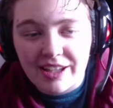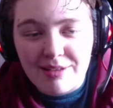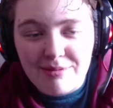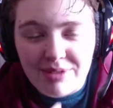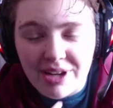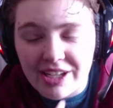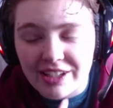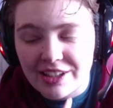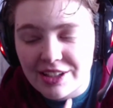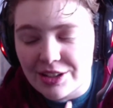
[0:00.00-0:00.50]

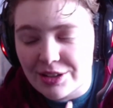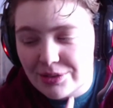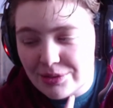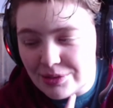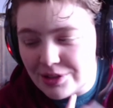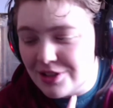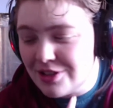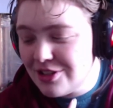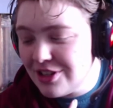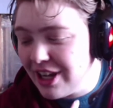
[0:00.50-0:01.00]
back here
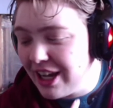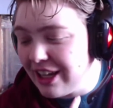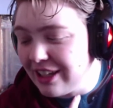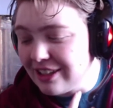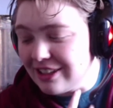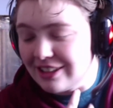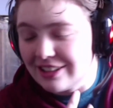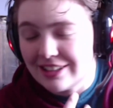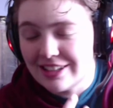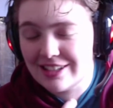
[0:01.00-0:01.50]
with
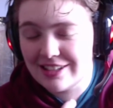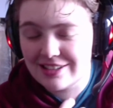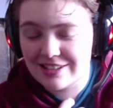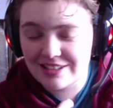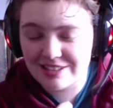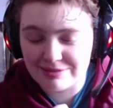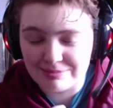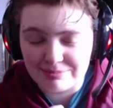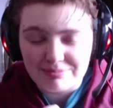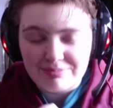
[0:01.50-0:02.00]
Jack, and he's
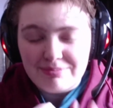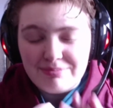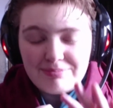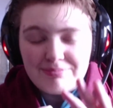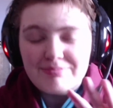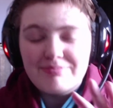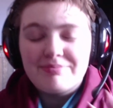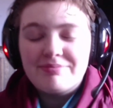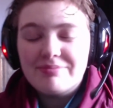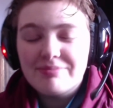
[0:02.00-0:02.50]

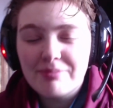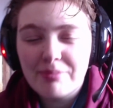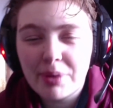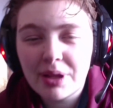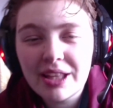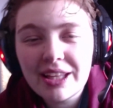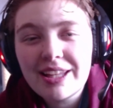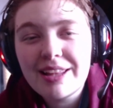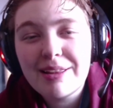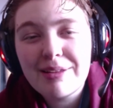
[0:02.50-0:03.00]

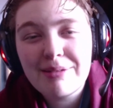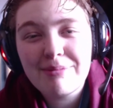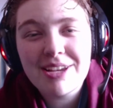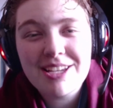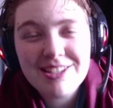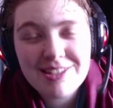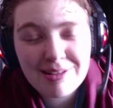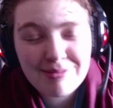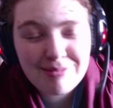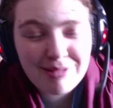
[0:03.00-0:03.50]
completely
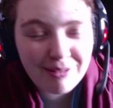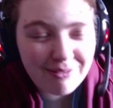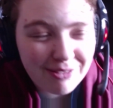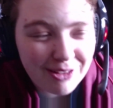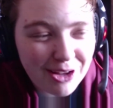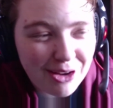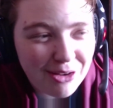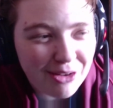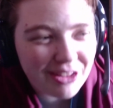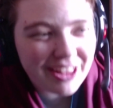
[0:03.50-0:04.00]
messed up the
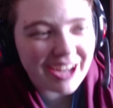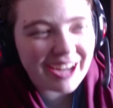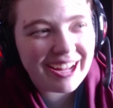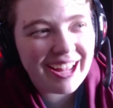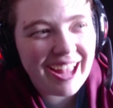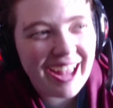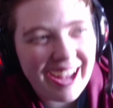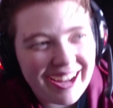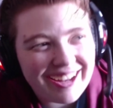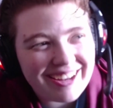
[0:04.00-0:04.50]
flow that
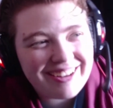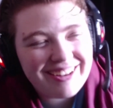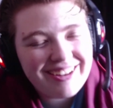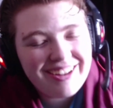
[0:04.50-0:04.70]
I had.